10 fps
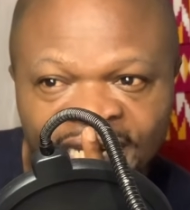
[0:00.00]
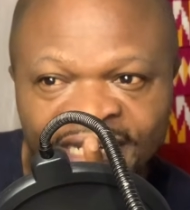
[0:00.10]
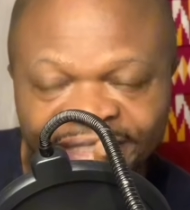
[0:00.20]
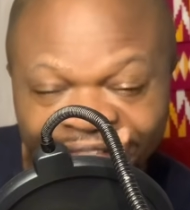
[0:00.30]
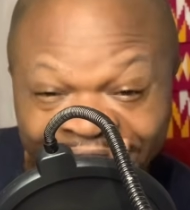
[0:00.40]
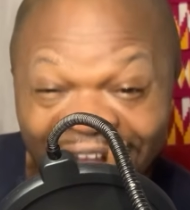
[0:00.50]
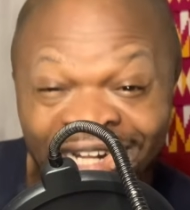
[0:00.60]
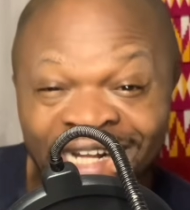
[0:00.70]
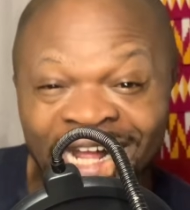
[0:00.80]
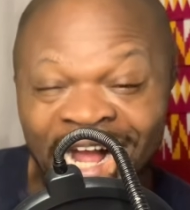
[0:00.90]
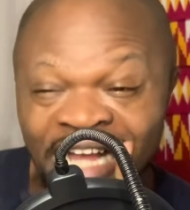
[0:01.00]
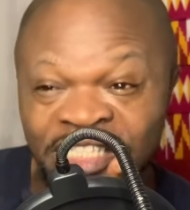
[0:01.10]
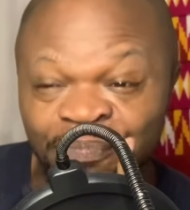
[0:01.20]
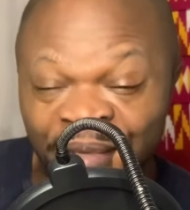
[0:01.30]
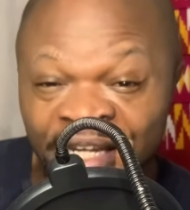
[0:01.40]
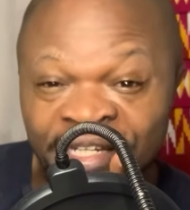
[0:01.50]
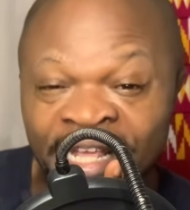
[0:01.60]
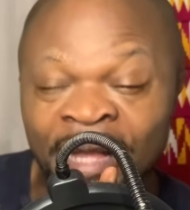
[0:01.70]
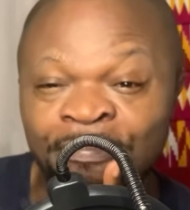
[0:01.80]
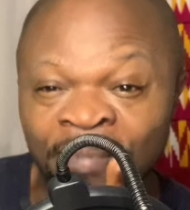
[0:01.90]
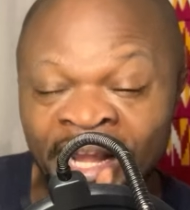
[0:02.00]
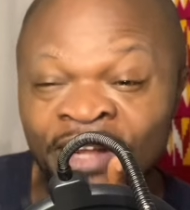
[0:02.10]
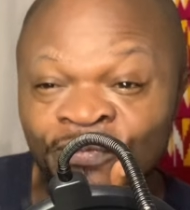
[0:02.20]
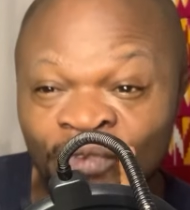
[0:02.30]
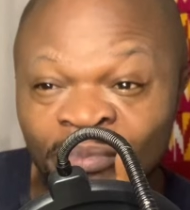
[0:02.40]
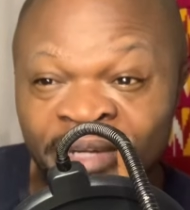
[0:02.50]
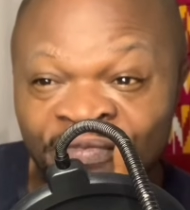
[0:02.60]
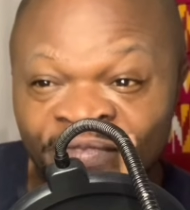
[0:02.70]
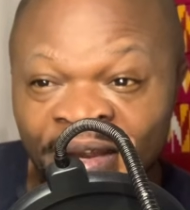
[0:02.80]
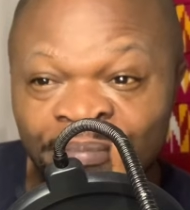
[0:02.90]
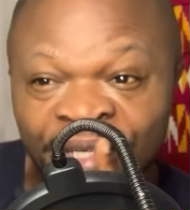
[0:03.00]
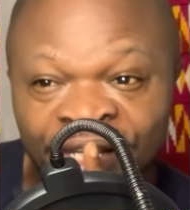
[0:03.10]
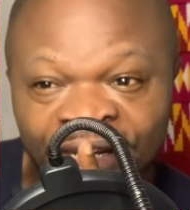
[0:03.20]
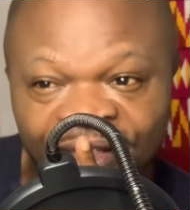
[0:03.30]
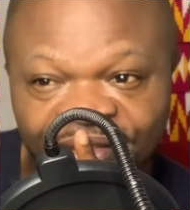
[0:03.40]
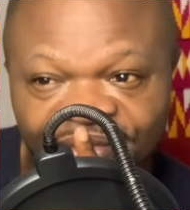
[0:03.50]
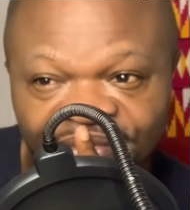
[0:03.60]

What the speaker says: That has been their plan from the very beginning.